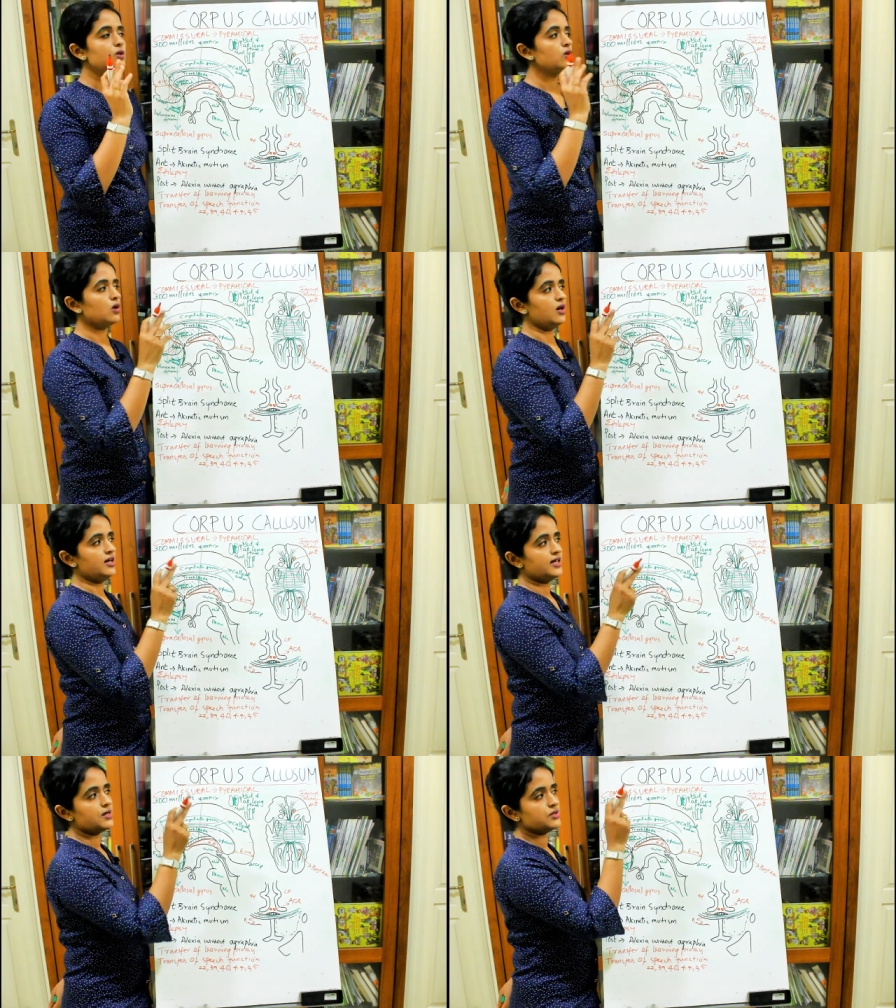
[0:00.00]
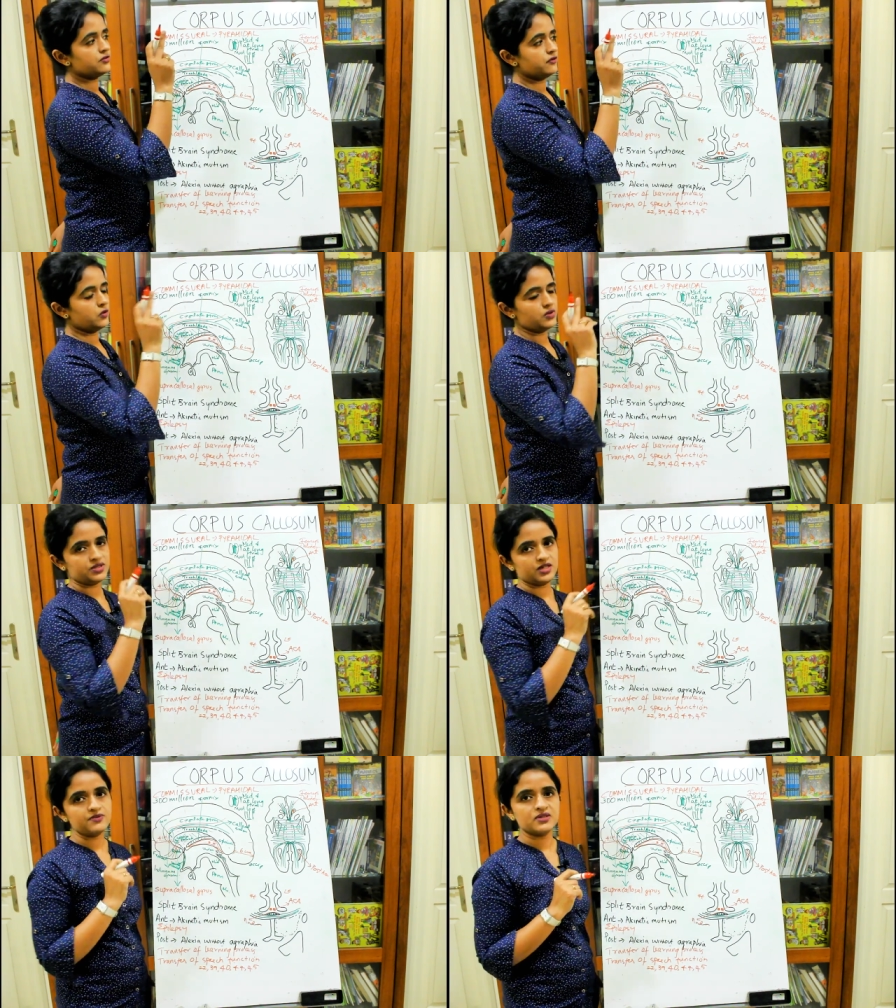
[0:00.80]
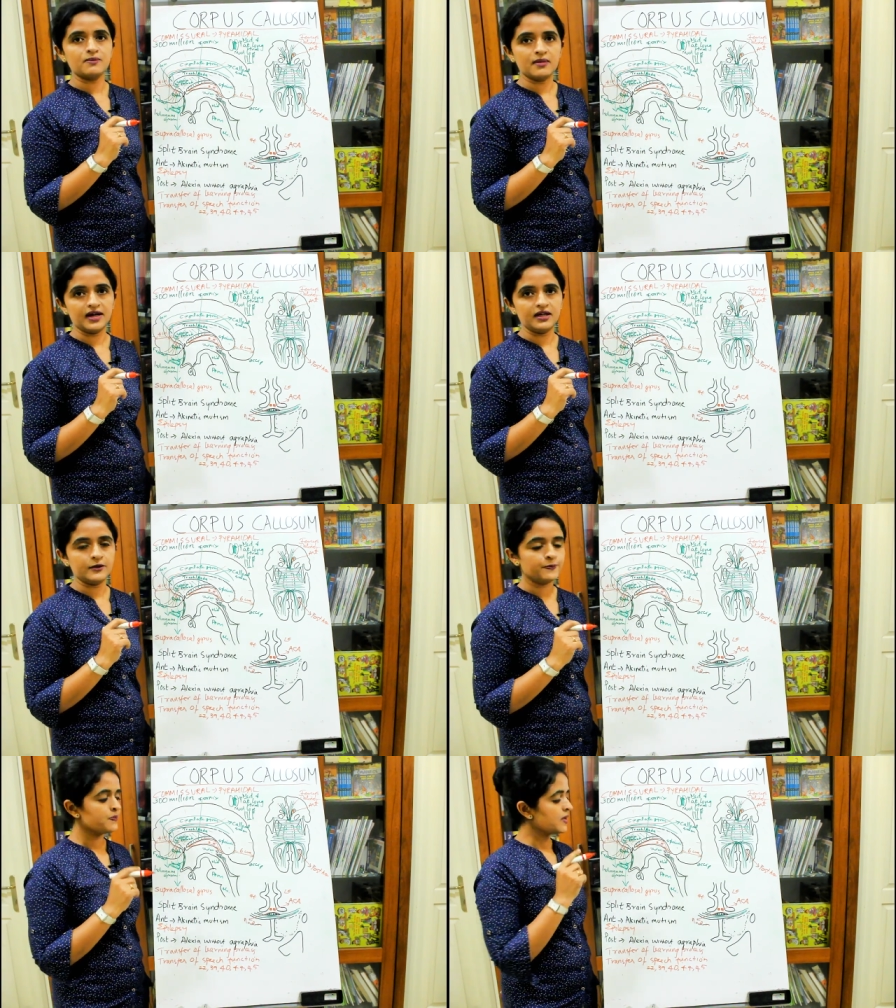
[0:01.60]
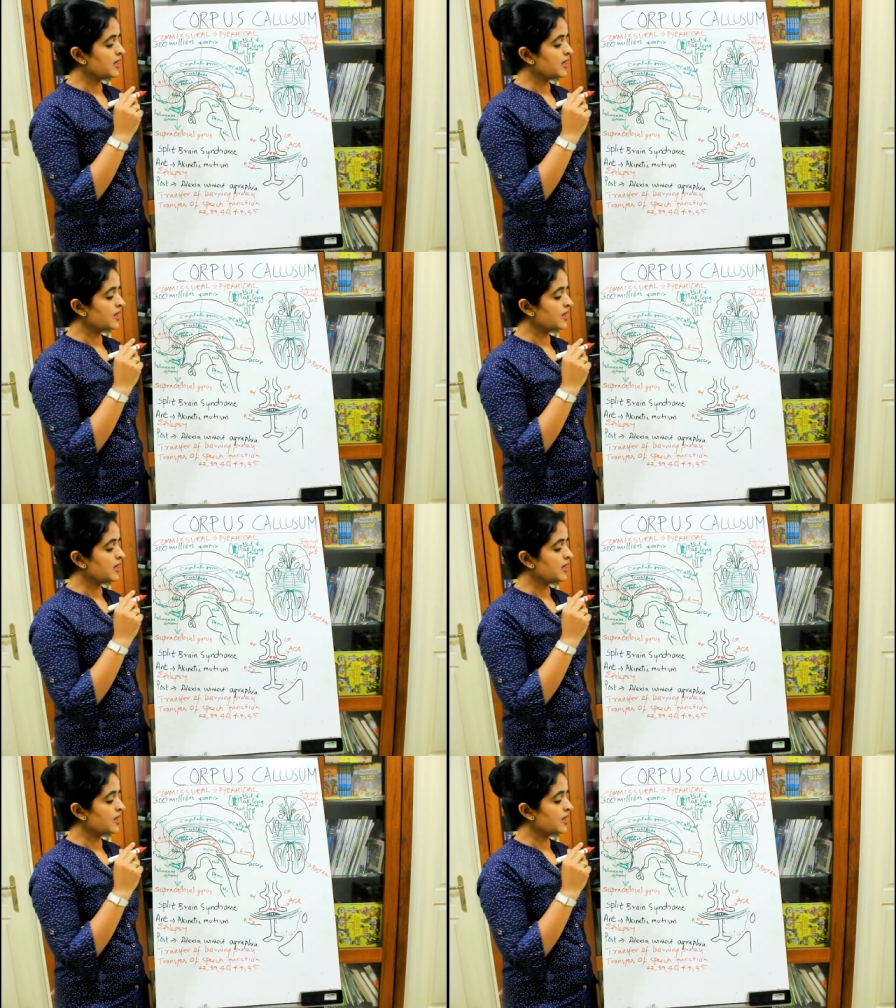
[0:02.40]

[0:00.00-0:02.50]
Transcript: You call it as forceps minor.